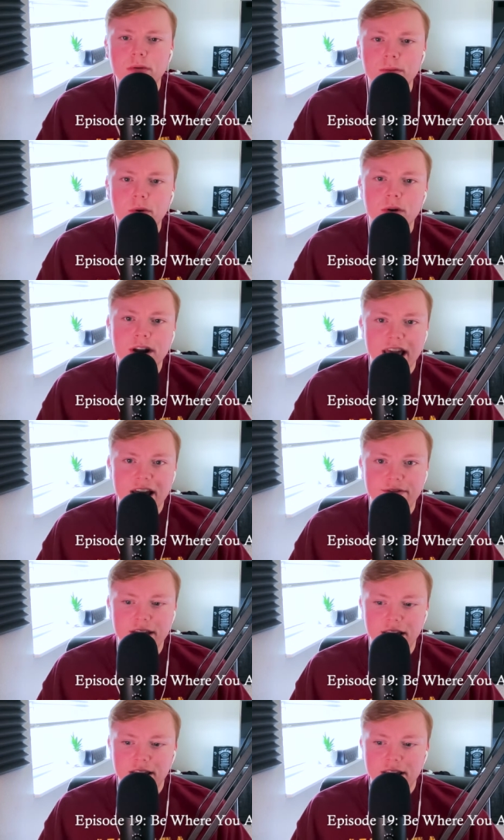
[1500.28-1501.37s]
important to have
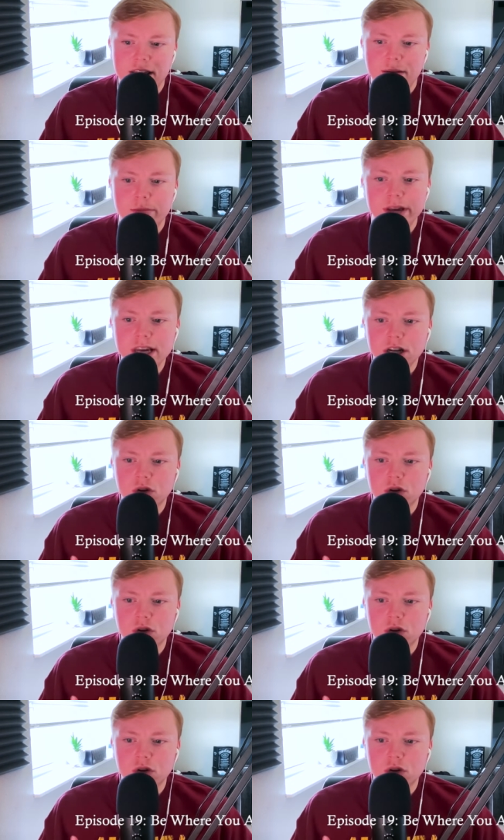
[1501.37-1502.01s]
that. Being